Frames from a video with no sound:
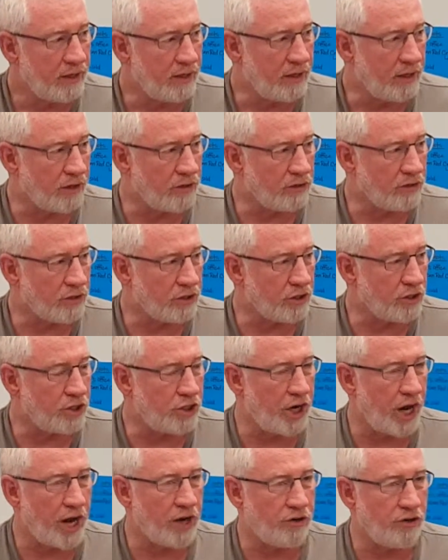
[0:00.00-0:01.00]
there's a good
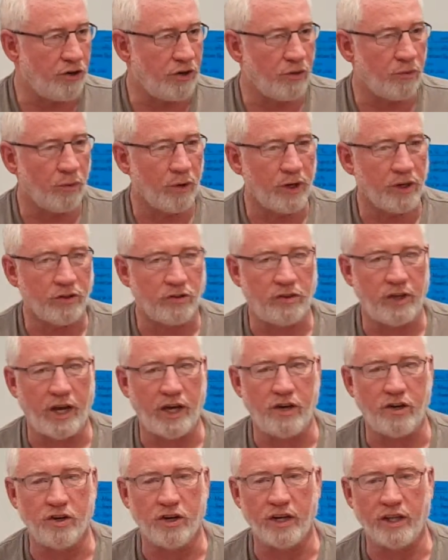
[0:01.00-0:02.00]
chance you can work a
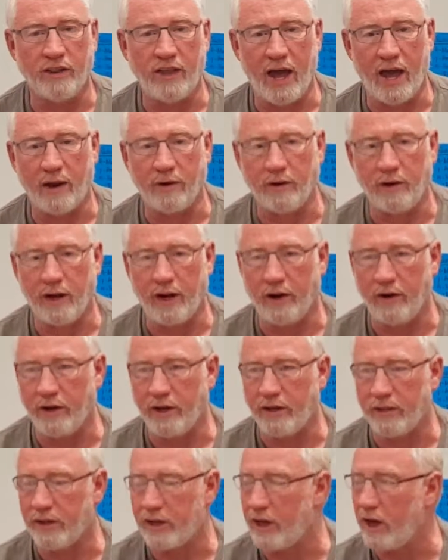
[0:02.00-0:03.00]
station in that
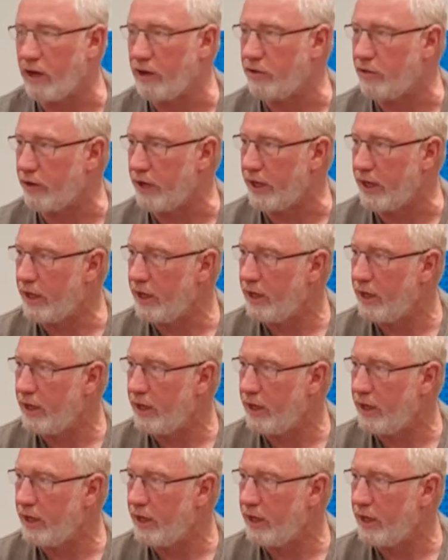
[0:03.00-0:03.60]
area of the country.